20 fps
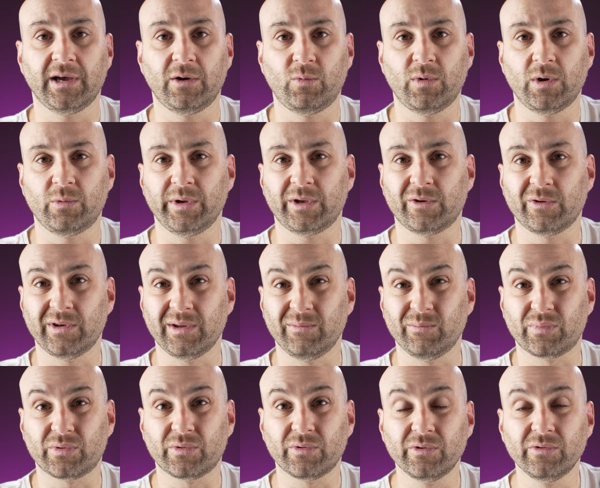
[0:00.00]
out what we could
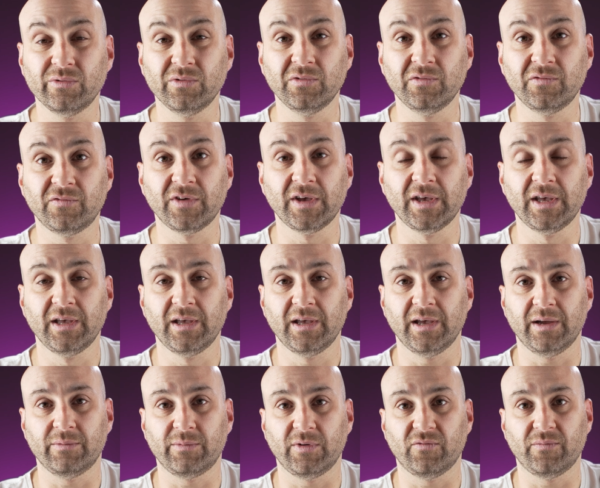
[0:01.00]
improve,
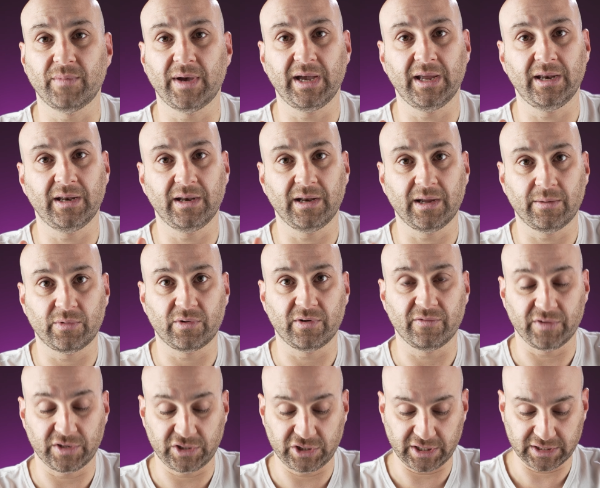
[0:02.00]
and we've made a number of
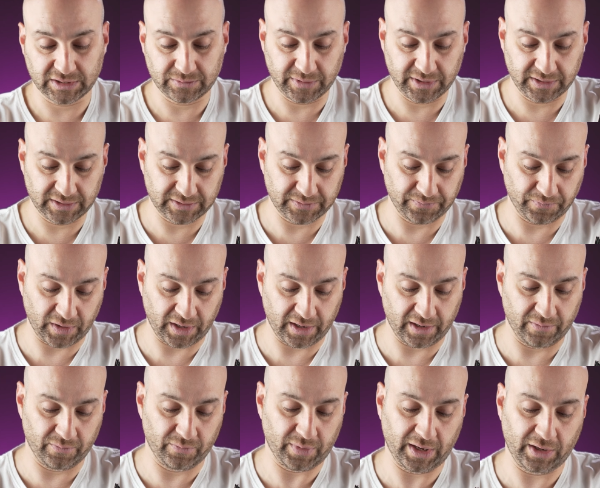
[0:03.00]
adjustments,
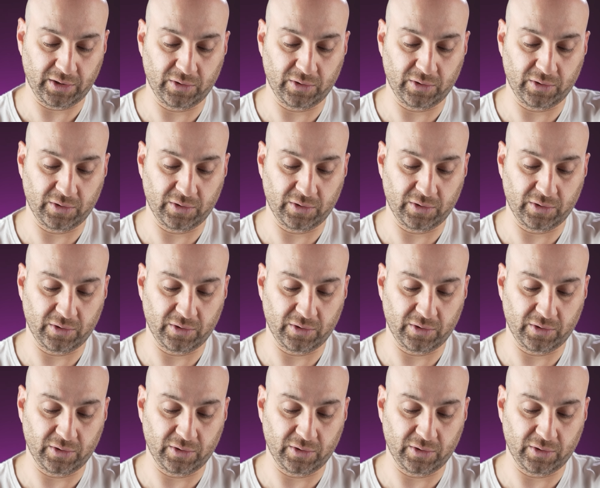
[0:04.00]
but